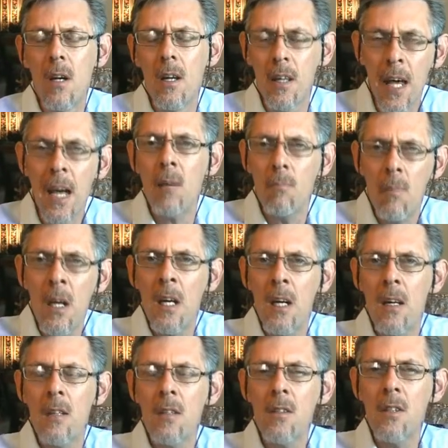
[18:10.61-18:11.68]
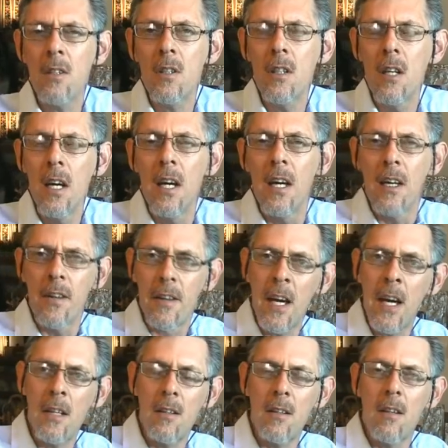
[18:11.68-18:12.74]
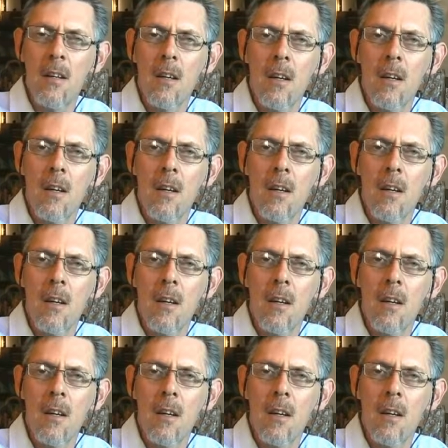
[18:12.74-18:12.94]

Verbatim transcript: that means that